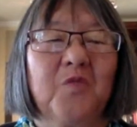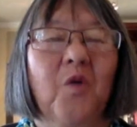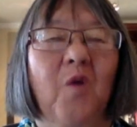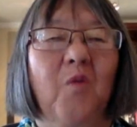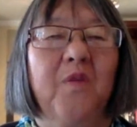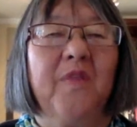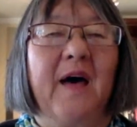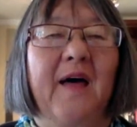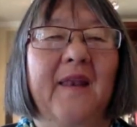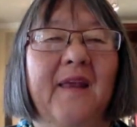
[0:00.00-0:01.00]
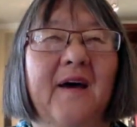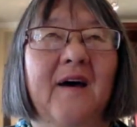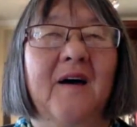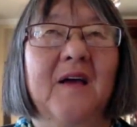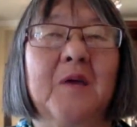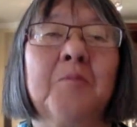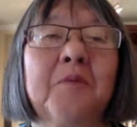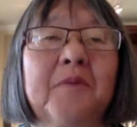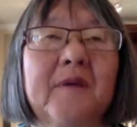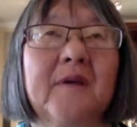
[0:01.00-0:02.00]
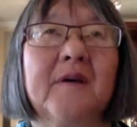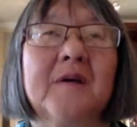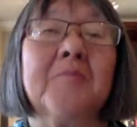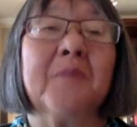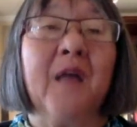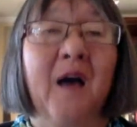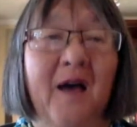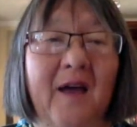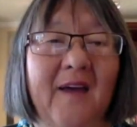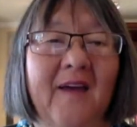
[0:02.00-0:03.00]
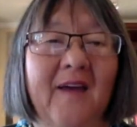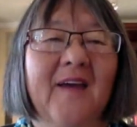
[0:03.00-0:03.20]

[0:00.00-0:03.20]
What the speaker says: what would that imply